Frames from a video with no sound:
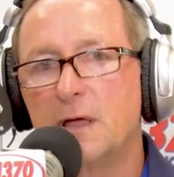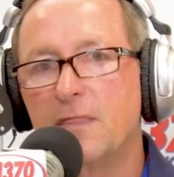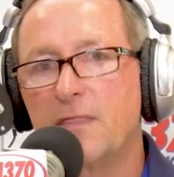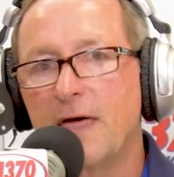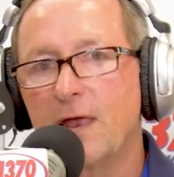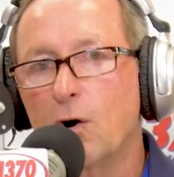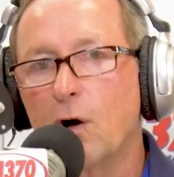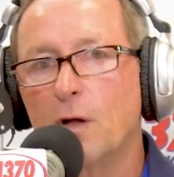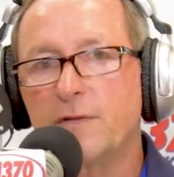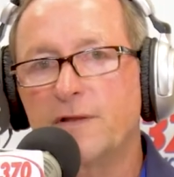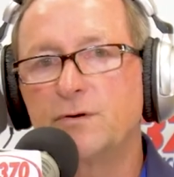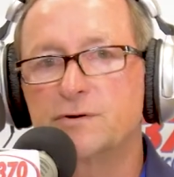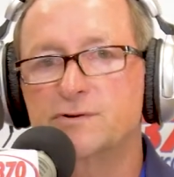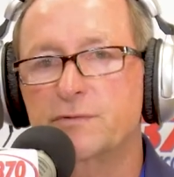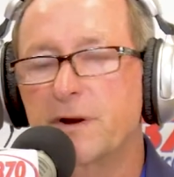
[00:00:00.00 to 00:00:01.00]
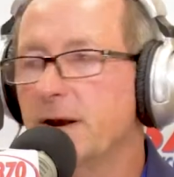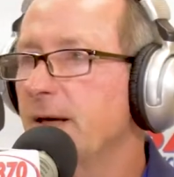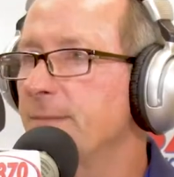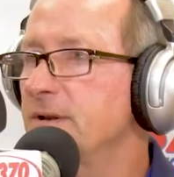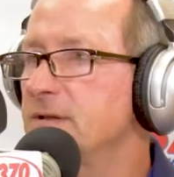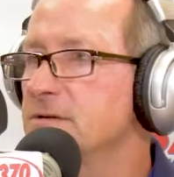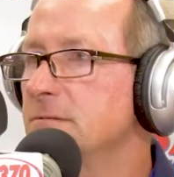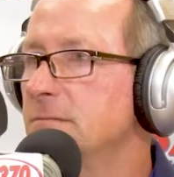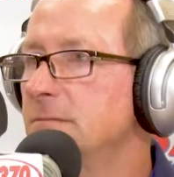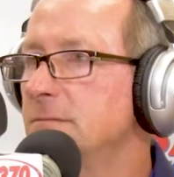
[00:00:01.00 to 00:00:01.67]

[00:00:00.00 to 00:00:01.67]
that all they do is run lemons.